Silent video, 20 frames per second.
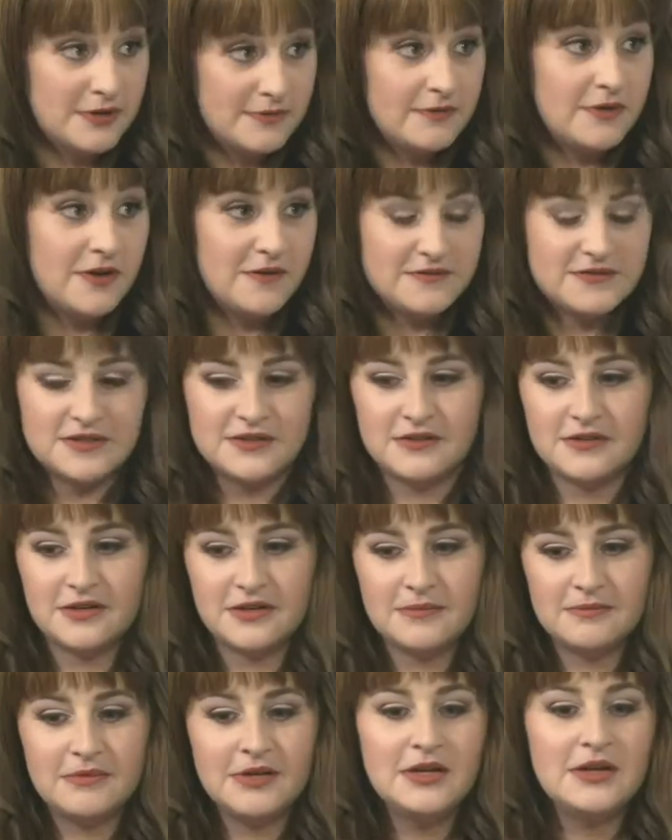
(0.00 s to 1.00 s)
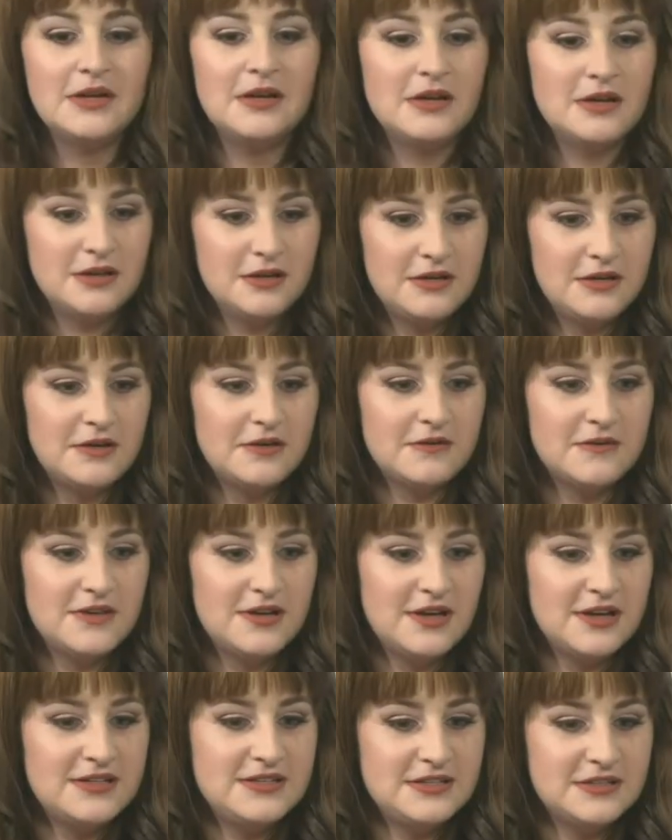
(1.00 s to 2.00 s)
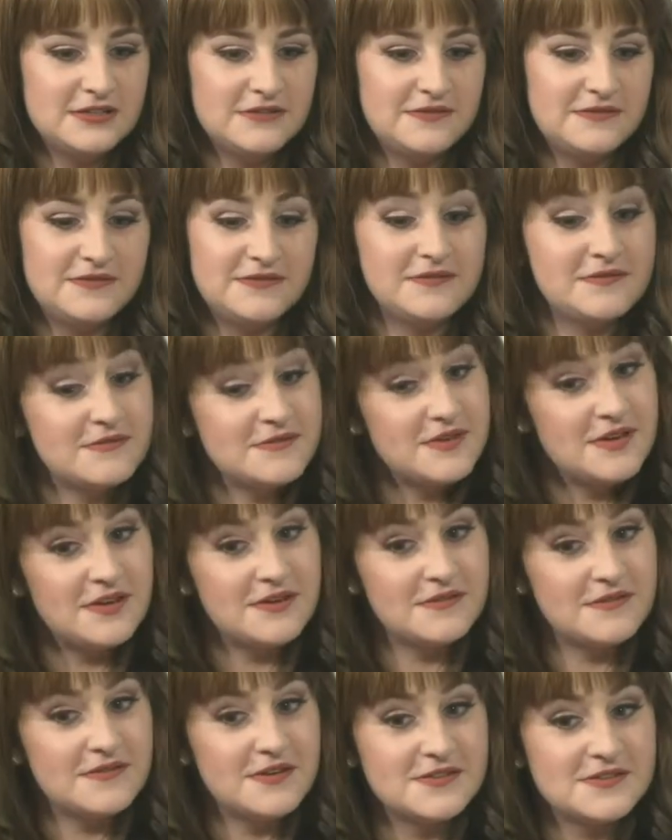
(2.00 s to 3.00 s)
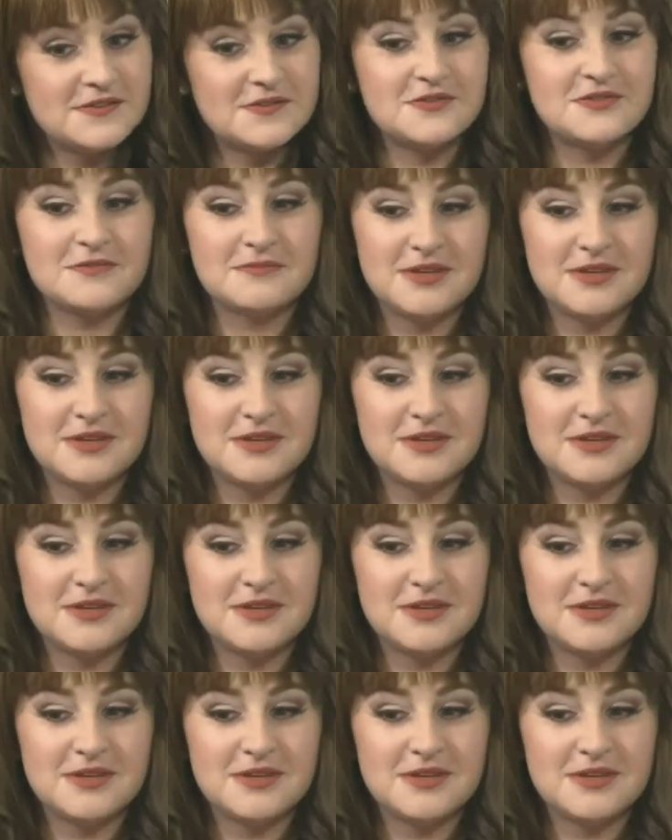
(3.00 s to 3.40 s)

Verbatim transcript: involved in, um, you know, the idea of, of a social